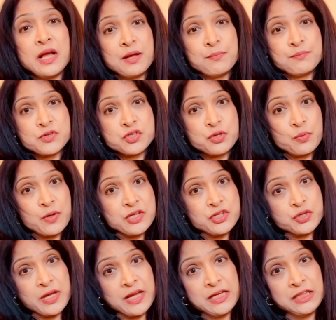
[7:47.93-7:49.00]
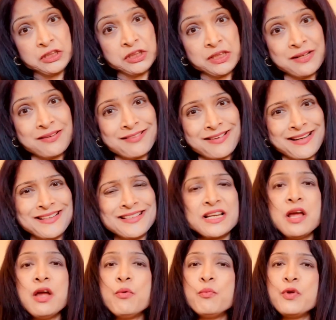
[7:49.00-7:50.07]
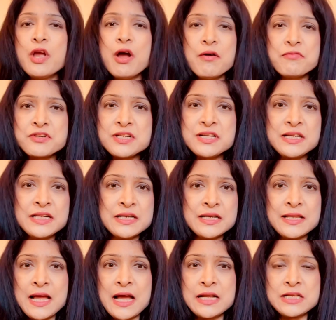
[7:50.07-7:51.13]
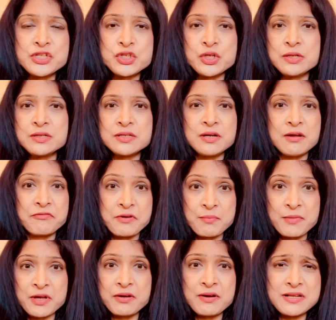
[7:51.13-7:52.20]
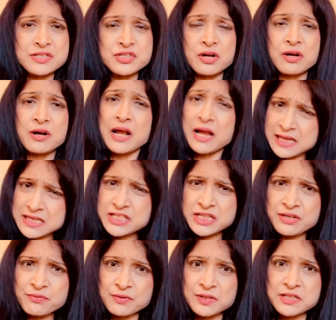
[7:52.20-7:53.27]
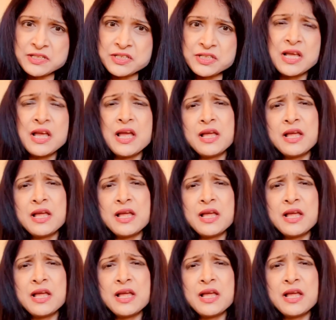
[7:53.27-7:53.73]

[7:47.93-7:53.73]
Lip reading: So education, right? We often hear that children of immigrants are achievers.